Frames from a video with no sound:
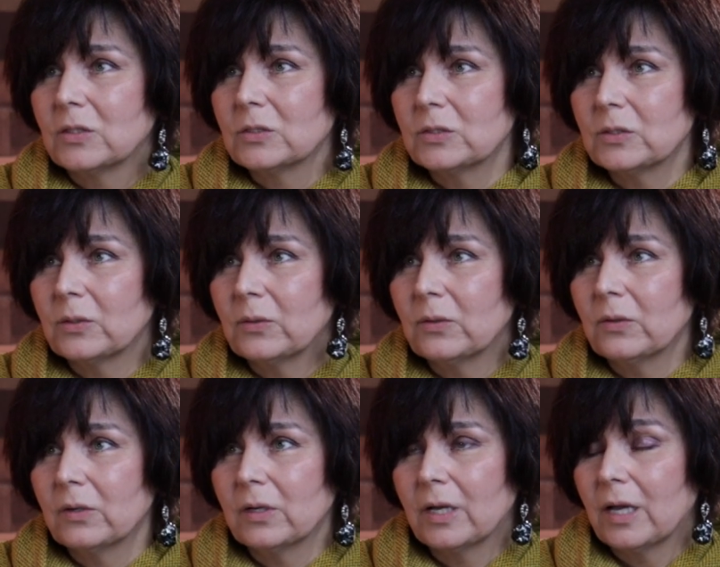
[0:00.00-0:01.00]

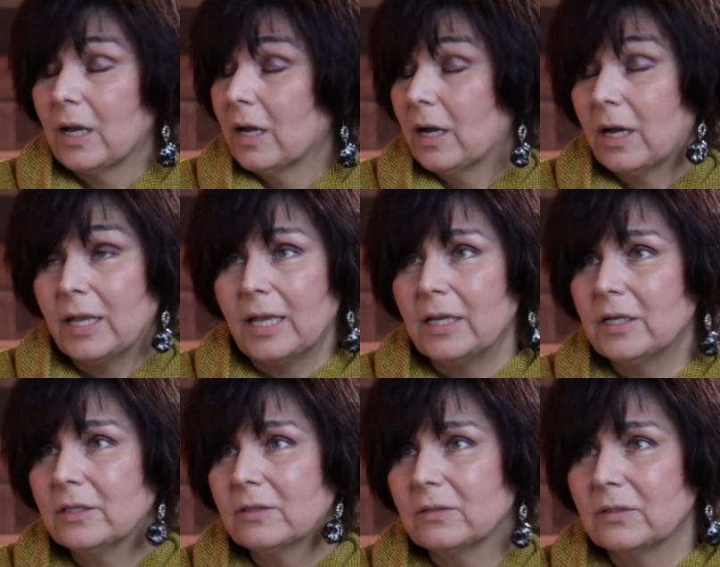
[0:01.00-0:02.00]
So I
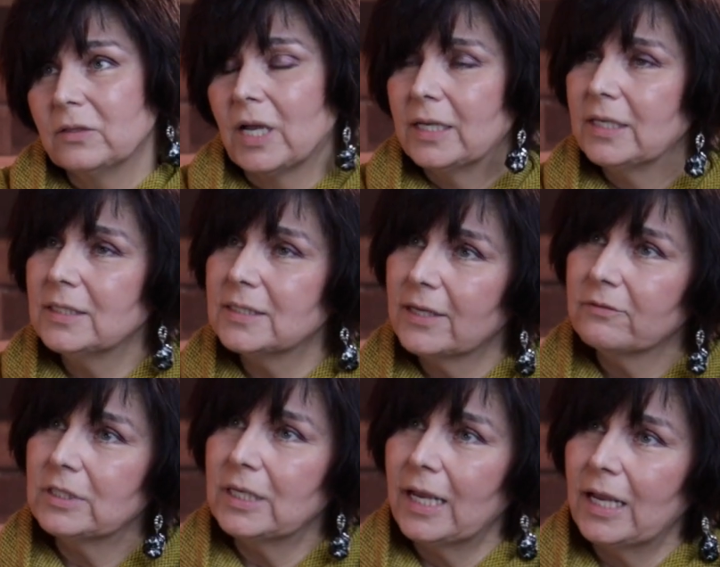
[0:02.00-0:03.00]
headed
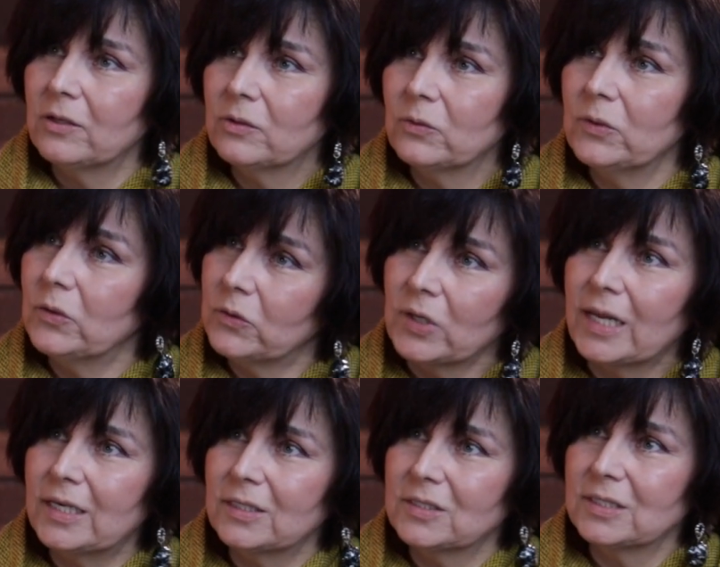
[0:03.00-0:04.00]
1978 to the
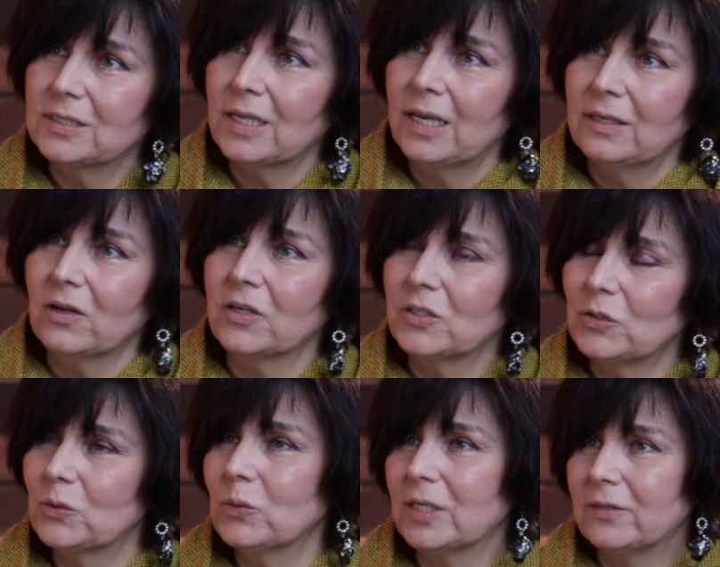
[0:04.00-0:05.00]
United States on a
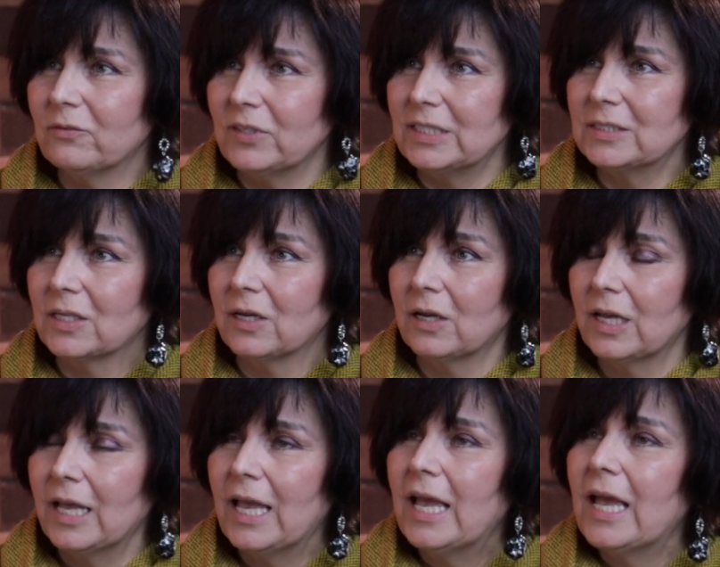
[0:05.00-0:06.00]
student visa,
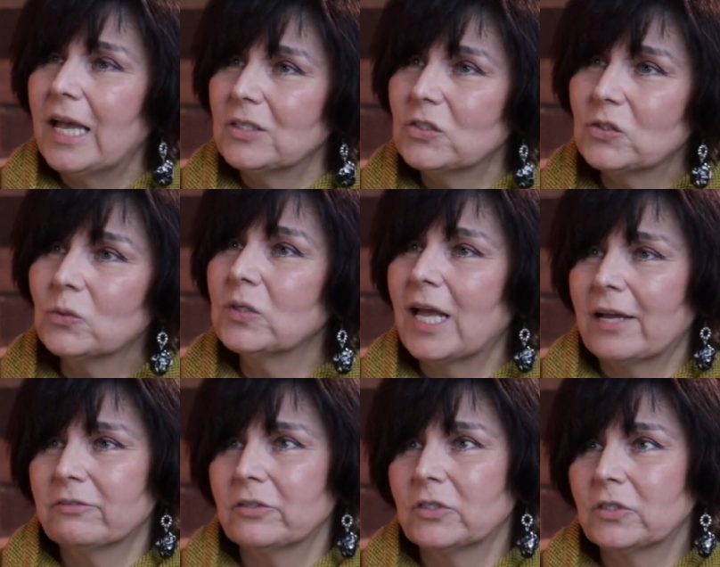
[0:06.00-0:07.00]
and soon
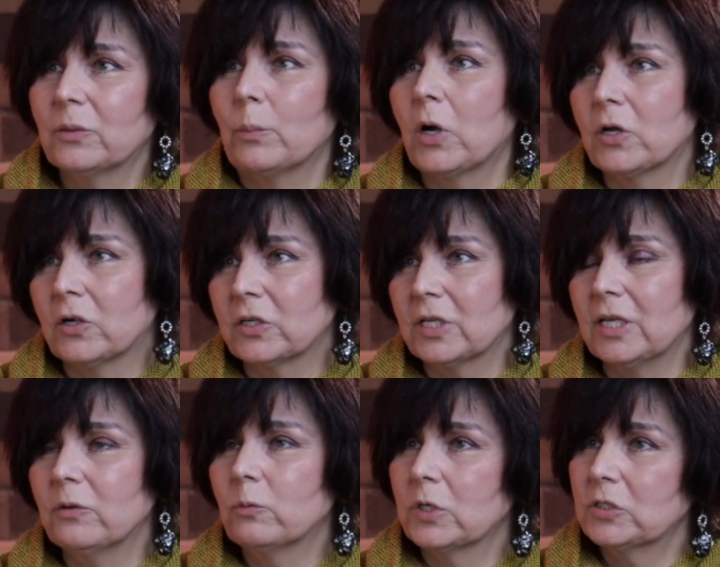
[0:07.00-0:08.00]
after the
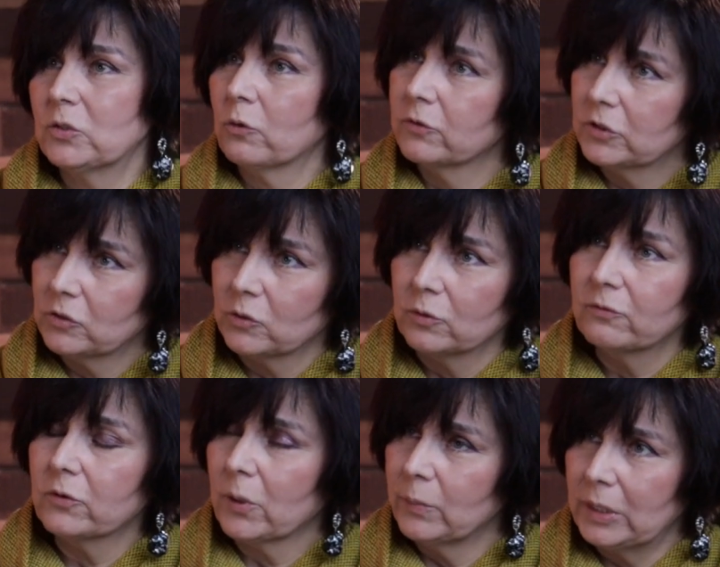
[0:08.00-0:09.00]
monarchy was overthrown
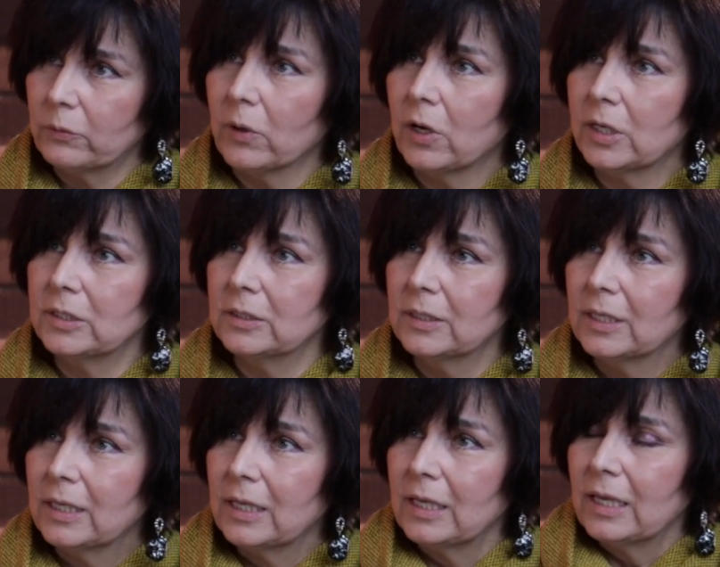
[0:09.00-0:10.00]
from Iran,
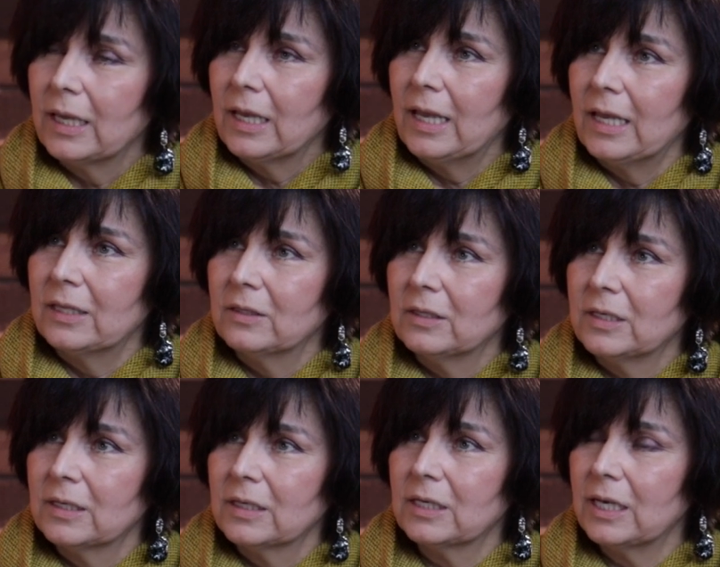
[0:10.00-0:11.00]
and
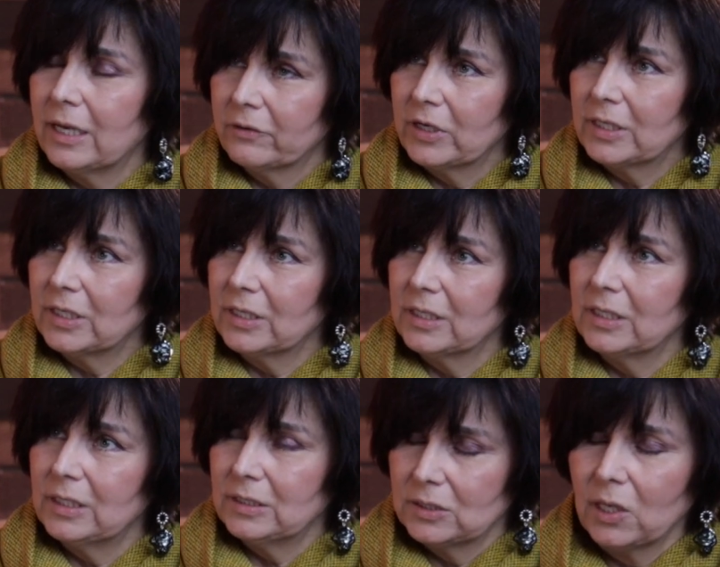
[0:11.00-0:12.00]
the
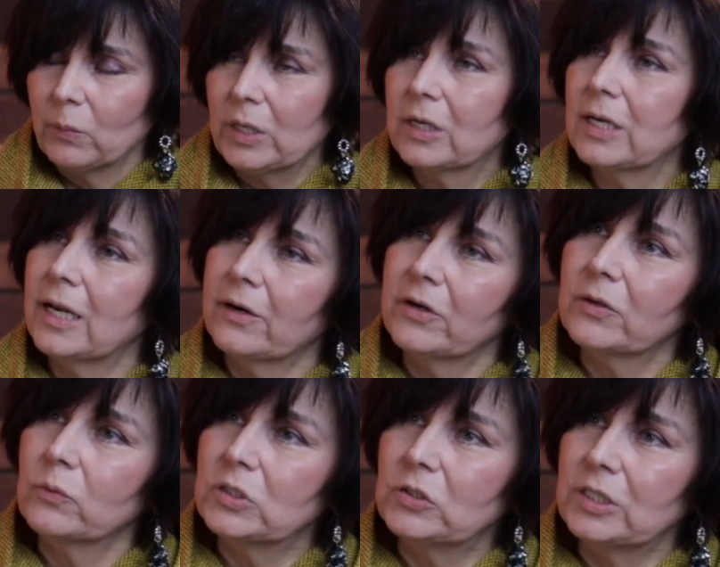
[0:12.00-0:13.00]
Islamic
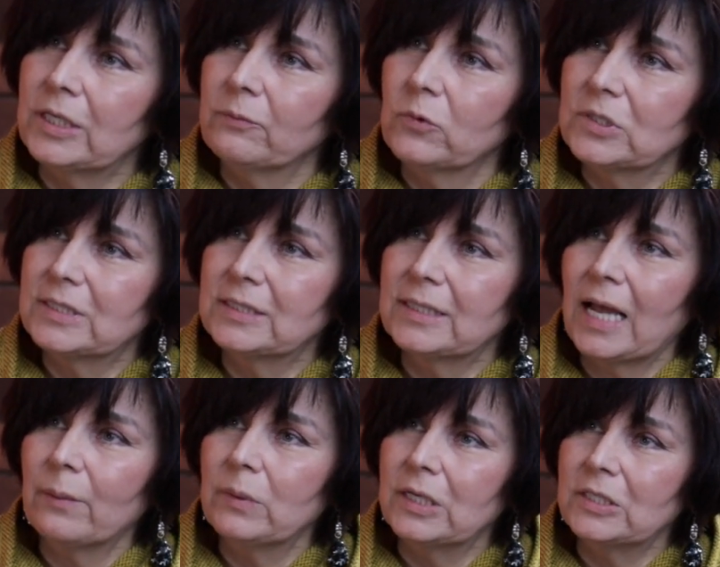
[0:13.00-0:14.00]
cleric regime was
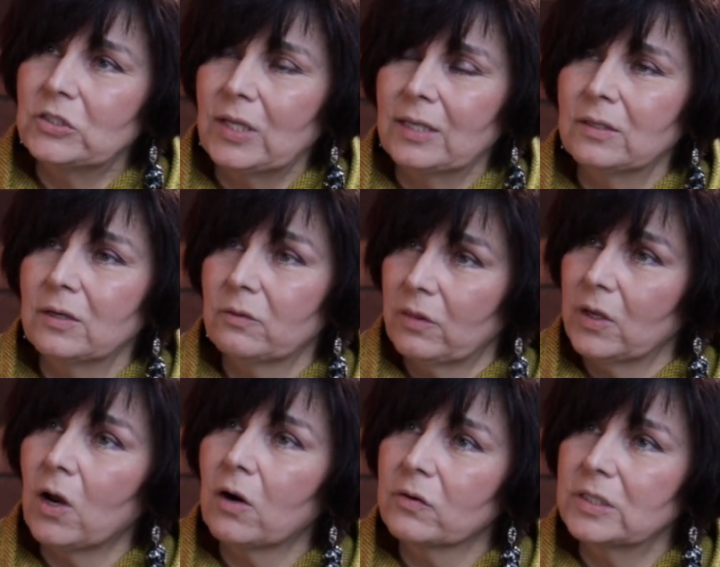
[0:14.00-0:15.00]
established, and their
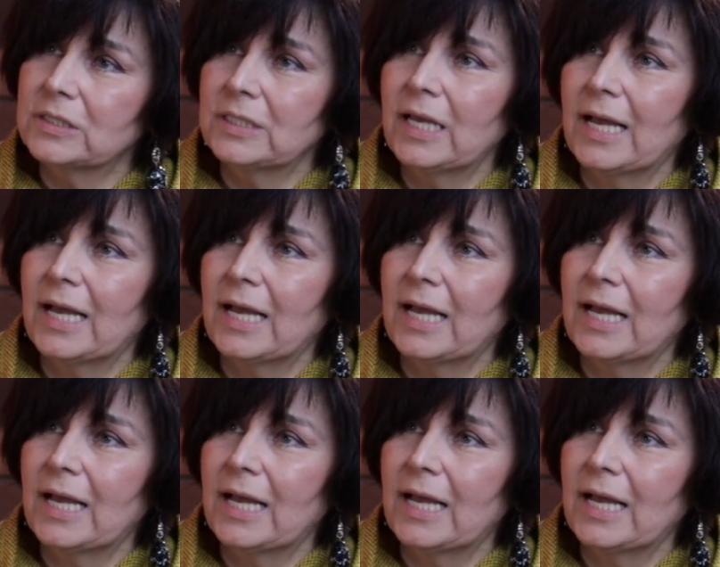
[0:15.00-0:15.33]
theocracy